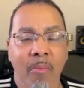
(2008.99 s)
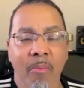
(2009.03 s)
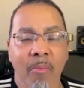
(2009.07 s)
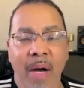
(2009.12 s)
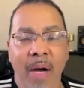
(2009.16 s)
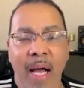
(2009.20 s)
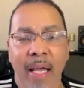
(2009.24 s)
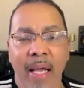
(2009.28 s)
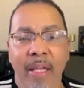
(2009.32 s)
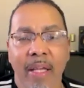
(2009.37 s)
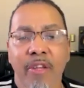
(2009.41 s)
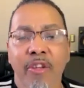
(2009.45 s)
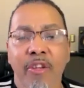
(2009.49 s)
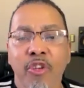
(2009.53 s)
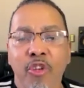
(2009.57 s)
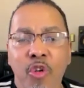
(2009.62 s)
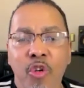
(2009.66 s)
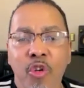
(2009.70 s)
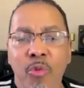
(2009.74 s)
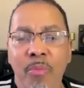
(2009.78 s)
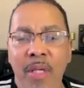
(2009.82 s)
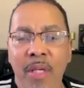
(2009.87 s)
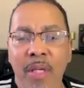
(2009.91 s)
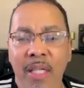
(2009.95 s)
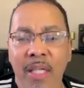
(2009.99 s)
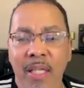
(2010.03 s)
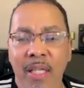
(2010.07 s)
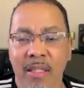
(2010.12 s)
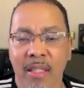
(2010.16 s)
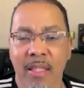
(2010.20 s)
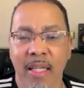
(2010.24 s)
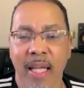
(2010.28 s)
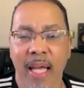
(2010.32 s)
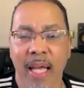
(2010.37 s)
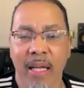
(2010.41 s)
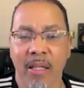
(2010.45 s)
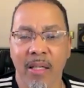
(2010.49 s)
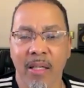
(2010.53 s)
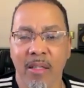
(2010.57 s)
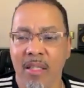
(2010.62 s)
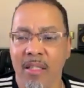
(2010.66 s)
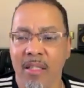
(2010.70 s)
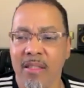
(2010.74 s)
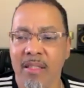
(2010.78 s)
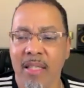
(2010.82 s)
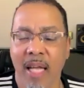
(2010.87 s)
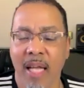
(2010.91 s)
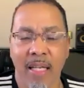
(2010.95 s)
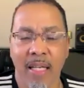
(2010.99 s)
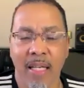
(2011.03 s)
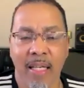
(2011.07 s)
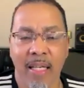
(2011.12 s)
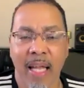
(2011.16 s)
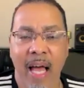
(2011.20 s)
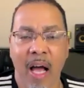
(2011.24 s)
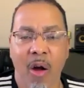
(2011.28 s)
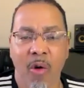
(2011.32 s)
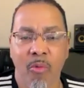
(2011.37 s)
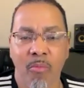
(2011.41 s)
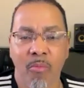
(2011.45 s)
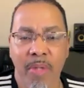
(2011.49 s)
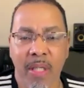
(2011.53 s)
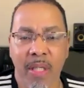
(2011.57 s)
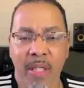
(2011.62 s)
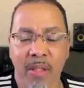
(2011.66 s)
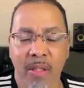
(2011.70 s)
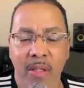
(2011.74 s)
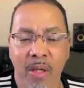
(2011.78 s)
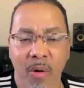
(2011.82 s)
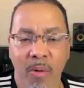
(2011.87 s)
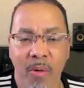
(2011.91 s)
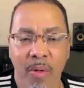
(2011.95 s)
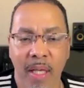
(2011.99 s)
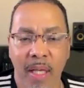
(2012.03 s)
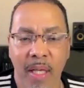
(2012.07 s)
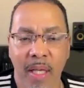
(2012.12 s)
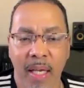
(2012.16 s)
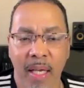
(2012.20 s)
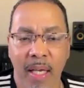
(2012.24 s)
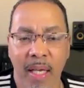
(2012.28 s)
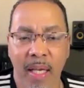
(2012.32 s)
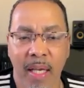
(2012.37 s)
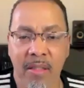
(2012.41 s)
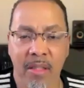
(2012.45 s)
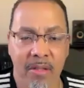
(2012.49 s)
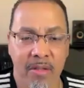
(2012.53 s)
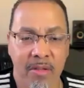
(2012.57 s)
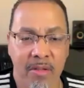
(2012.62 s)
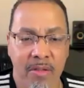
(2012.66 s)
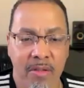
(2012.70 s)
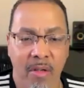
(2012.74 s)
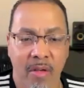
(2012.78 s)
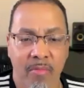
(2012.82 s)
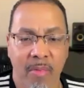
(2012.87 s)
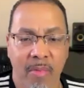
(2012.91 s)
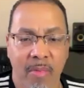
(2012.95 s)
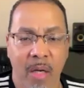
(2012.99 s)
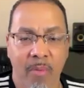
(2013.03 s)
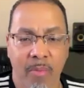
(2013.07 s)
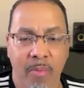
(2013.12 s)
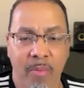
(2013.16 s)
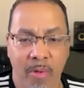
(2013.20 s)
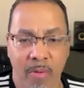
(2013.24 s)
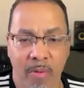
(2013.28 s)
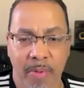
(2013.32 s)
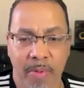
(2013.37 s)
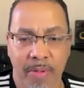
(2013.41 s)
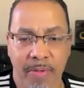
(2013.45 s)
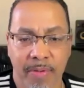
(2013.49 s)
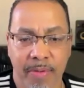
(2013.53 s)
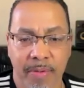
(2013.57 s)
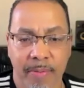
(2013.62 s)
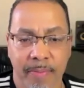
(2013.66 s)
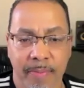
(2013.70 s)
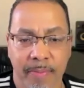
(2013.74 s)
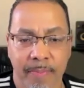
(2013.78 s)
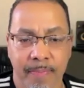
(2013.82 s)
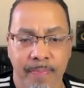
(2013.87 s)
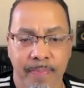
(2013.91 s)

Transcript: my human intellect does not allow me to go there. It doesn't serve my purpose.